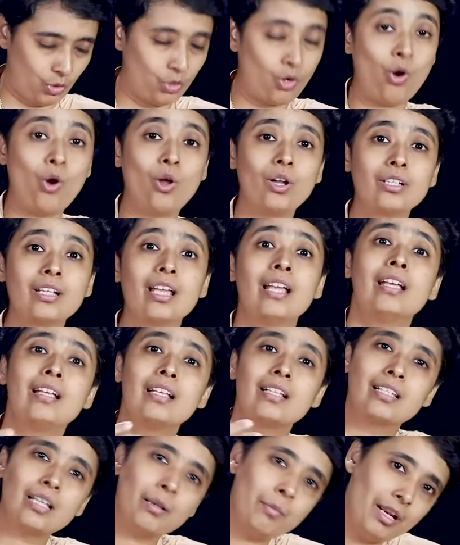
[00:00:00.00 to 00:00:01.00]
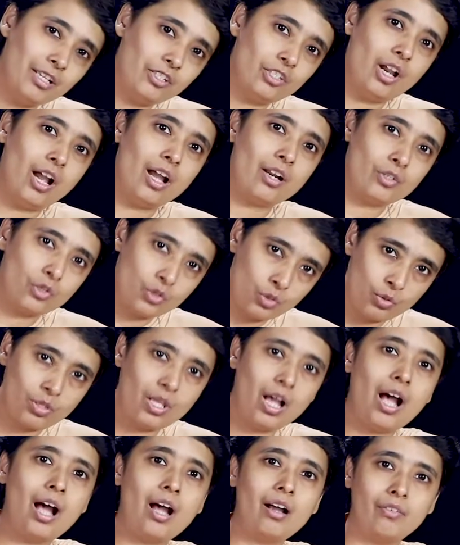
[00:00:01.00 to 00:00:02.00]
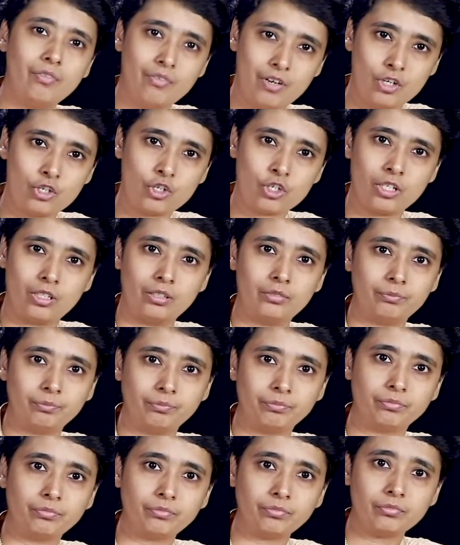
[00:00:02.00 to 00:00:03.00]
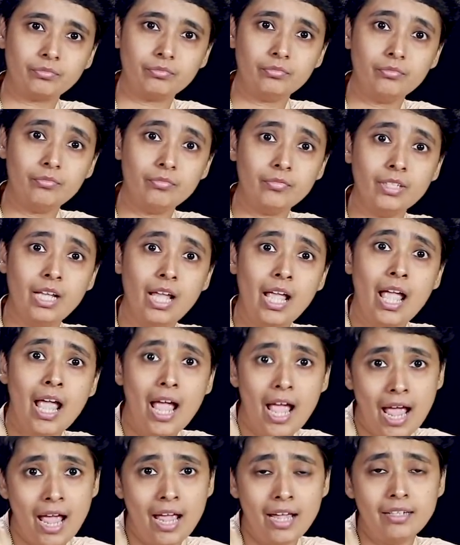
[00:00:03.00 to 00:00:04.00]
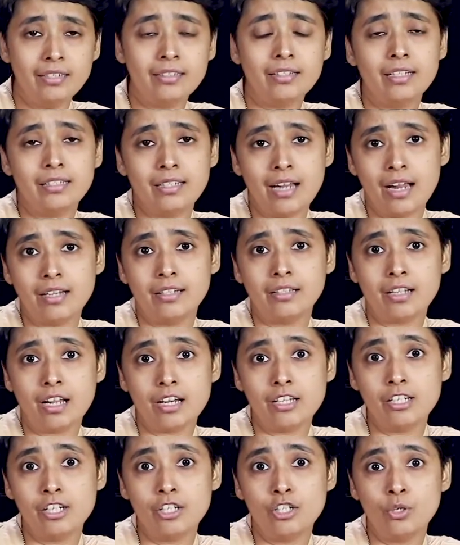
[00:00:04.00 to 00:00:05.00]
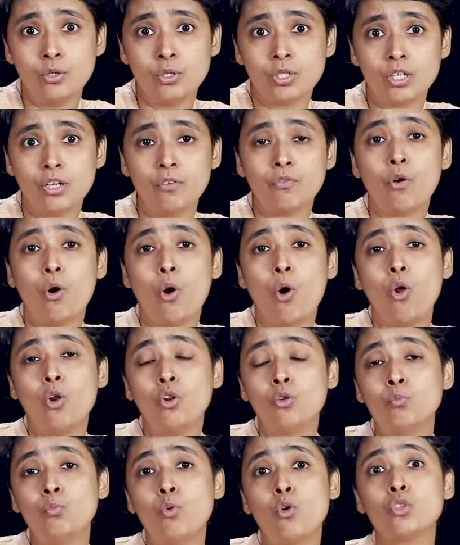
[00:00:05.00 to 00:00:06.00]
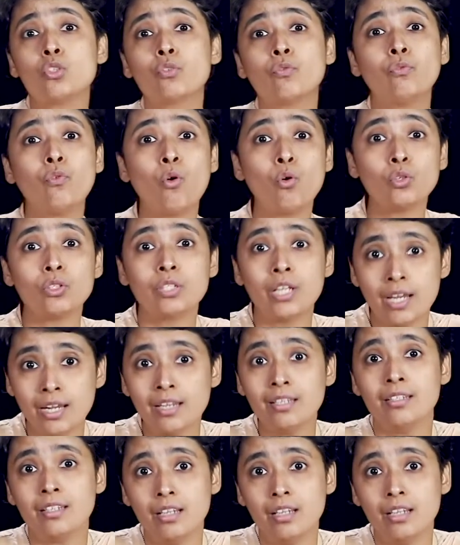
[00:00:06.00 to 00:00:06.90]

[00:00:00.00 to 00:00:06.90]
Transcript: called Samachar Sudha Parshad, and it had a continuity for almost 14